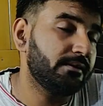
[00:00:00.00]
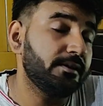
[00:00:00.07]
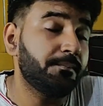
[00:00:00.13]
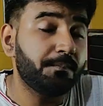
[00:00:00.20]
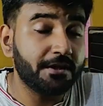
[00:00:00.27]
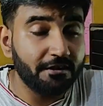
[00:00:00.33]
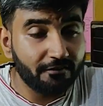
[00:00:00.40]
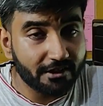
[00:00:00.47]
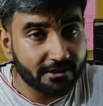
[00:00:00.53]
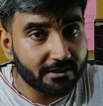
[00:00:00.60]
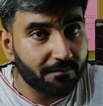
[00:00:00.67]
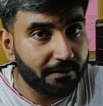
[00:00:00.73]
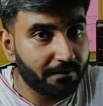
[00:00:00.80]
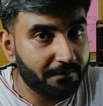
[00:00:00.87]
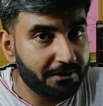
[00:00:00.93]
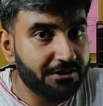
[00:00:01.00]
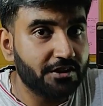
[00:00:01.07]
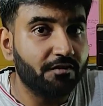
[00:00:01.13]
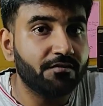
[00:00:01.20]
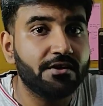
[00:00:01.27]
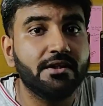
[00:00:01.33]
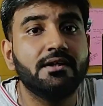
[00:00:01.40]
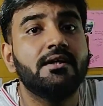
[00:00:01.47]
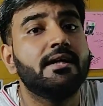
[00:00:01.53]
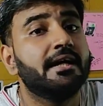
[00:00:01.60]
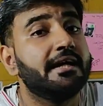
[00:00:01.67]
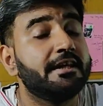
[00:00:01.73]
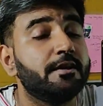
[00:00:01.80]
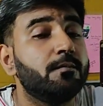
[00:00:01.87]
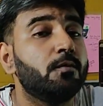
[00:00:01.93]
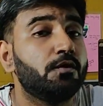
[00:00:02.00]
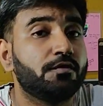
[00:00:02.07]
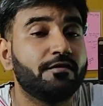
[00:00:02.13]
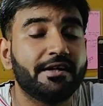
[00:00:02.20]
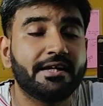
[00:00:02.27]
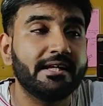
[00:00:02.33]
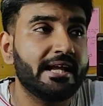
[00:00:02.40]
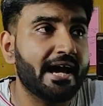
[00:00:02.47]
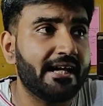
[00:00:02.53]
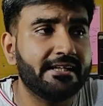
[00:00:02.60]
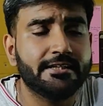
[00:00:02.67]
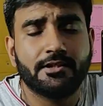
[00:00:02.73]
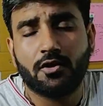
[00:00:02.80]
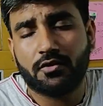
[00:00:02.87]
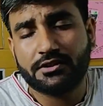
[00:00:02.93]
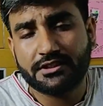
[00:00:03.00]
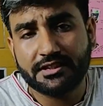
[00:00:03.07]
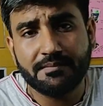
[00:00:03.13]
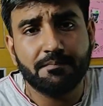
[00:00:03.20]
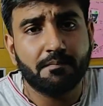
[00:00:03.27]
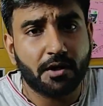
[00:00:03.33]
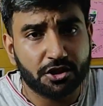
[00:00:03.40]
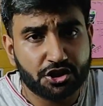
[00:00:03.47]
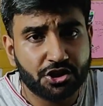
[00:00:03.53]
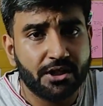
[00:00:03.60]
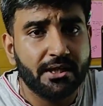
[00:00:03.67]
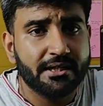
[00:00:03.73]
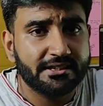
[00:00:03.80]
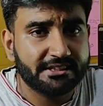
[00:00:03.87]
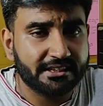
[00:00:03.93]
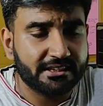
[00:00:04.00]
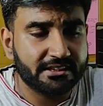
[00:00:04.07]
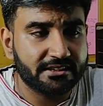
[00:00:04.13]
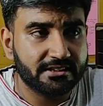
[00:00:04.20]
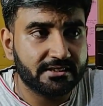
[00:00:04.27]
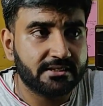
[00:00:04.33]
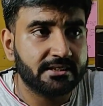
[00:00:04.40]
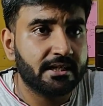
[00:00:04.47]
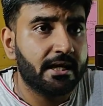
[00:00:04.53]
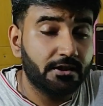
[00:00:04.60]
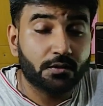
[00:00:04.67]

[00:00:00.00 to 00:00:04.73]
The previous amendments of the Indian Motor Vehicle Act did not see much changes.